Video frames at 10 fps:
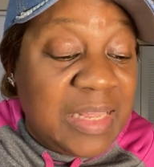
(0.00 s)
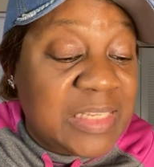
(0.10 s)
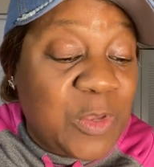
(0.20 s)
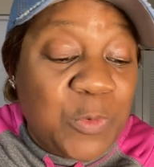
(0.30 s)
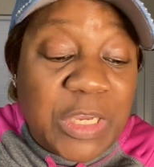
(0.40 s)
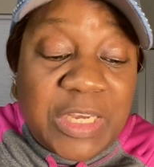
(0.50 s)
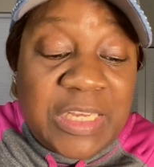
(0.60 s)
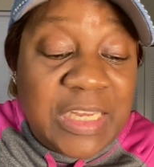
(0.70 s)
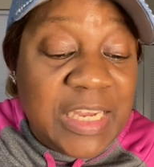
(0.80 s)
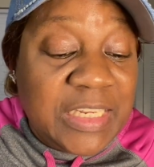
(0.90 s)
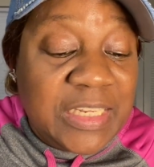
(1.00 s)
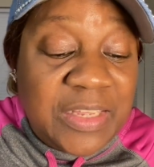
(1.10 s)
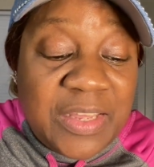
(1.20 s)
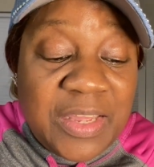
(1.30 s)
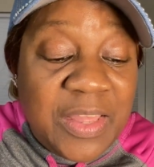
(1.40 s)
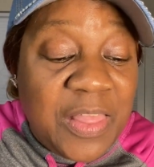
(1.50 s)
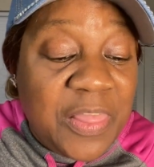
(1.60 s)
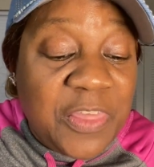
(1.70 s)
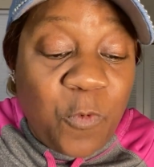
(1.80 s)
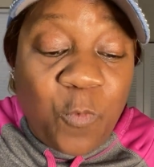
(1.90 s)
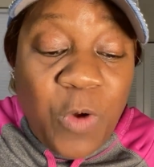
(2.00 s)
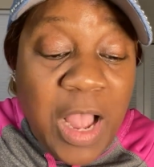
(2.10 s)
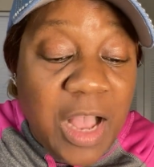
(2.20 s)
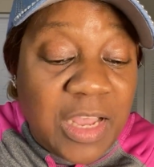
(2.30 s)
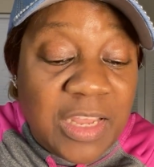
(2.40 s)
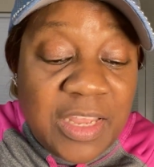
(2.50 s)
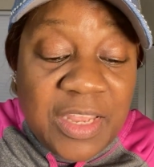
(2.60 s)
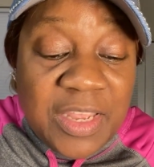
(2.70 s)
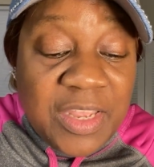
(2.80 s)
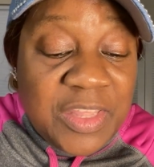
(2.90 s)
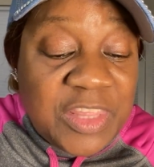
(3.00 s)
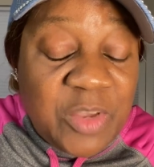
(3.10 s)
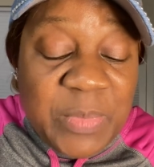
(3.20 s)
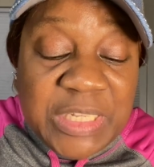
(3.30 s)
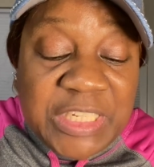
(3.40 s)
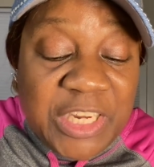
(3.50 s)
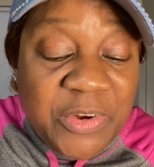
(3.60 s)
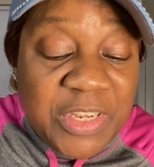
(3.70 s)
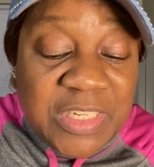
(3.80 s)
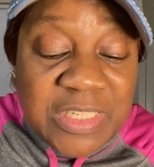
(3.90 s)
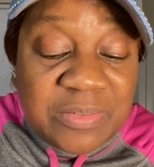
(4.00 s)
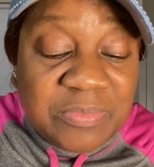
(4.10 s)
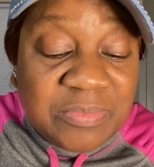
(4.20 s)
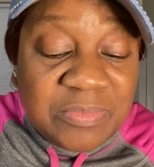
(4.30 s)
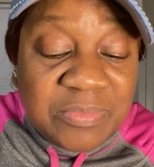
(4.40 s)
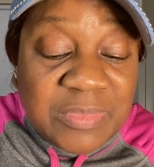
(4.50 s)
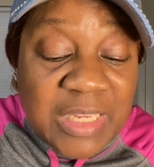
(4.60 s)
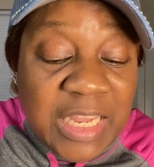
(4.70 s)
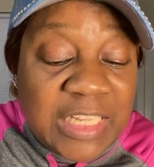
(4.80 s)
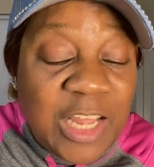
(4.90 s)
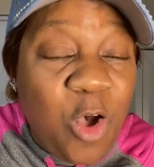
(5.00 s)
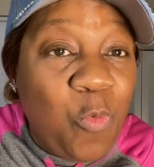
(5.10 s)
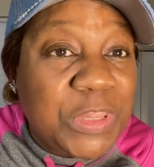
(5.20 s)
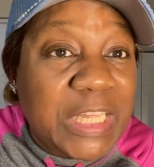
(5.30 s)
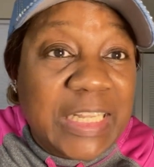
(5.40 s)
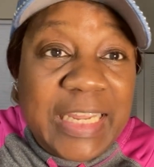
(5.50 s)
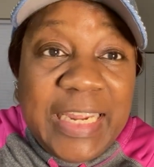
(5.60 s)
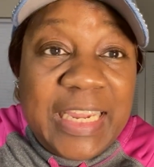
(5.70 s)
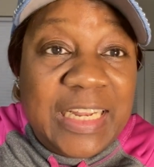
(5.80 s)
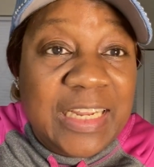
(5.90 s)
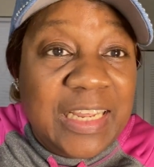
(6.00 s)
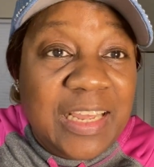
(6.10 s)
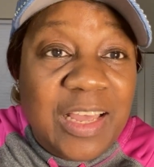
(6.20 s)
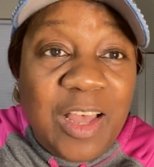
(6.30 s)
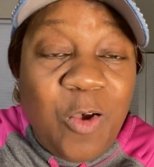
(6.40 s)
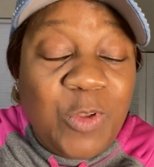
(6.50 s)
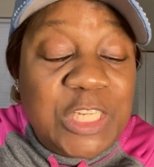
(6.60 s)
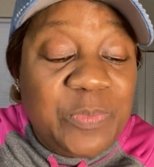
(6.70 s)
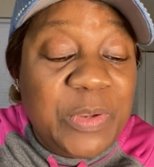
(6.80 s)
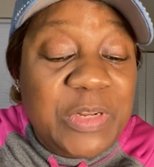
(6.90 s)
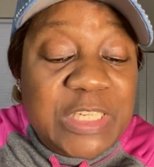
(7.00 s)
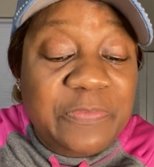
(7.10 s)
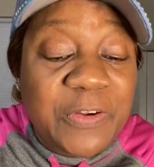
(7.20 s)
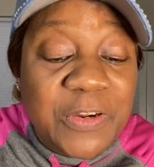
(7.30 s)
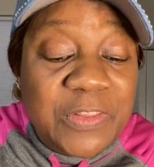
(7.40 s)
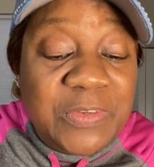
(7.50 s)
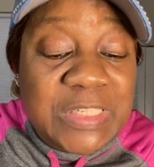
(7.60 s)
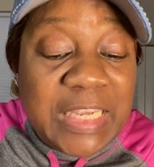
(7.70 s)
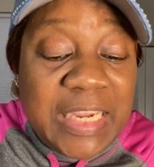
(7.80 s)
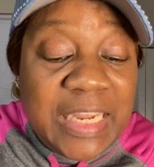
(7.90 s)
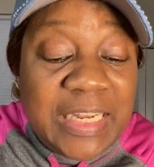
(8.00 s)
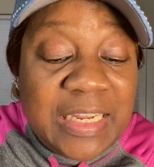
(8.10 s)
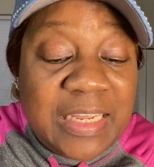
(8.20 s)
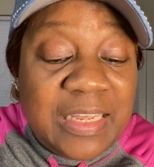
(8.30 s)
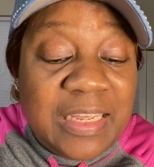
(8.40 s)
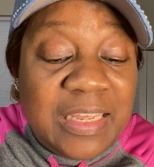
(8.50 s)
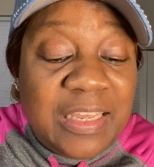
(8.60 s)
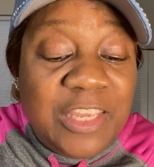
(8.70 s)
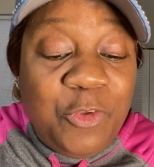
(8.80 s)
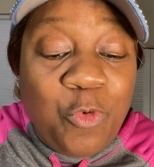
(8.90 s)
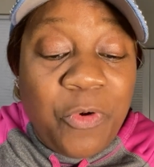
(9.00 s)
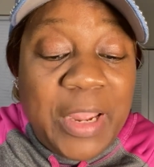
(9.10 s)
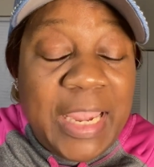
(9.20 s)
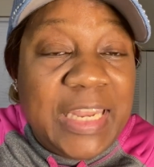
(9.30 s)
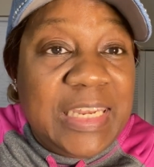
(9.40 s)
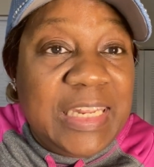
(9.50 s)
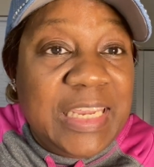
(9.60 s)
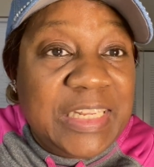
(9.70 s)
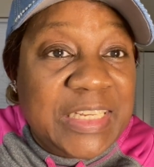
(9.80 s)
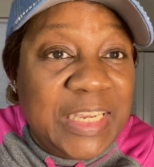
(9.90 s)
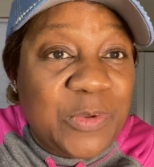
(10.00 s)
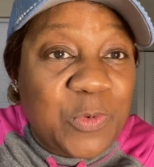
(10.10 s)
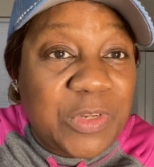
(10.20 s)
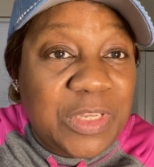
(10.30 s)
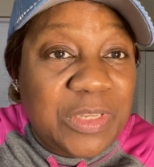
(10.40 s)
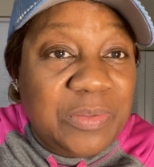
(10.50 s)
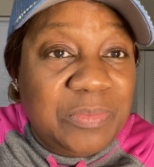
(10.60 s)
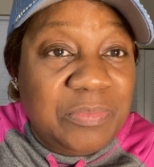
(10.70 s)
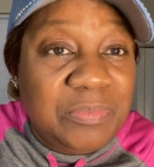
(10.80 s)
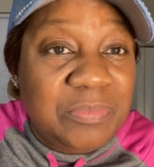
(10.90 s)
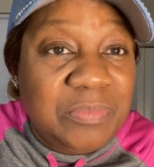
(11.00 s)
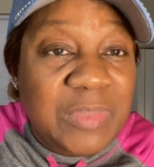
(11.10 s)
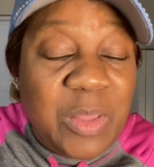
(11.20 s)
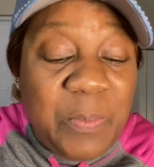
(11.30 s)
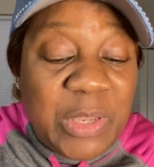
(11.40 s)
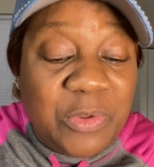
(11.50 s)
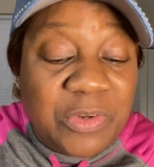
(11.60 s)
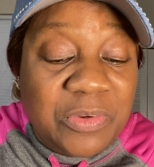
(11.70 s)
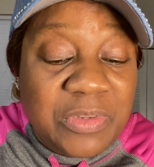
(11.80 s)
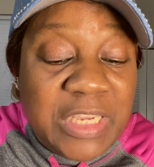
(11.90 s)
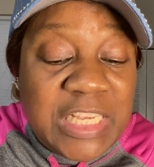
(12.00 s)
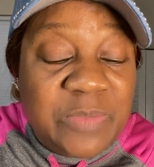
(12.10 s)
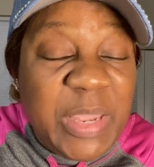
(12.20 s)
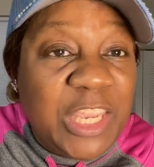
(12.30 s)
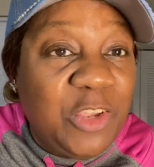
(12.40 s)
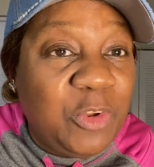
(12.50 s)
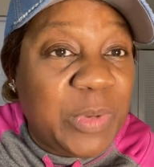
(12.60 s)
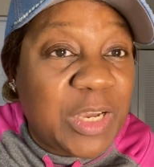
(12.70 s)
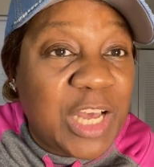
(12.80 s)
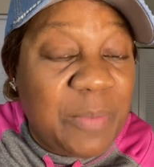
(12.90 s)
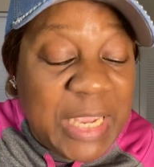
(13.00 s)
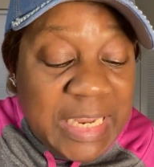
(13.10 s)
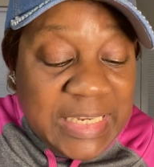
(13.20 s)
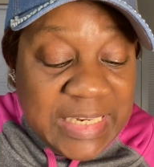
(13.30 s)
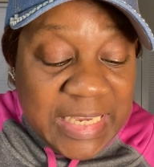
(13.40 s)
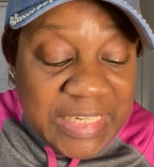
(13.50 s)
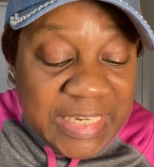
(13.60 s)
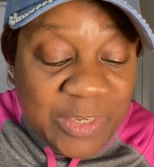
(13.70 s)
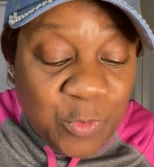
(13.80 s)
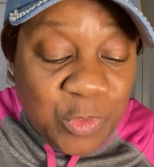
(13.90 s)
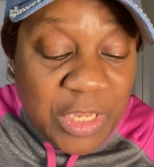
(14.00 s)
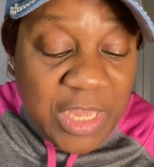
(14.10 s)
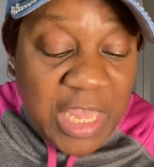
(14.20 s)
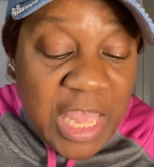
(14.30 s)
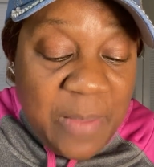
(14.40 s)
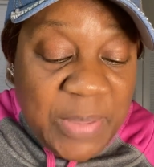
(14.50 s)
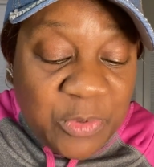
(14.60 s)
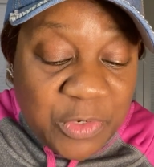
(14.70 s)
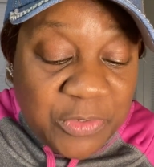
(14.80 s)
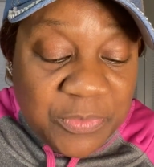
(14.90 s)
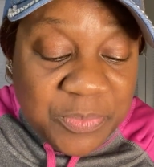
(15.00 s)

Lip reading: So the cut, the rock, the materials, along with the land, Holy Spirit is further saying, you are a detailed builder. He's making you to become a detailed builder.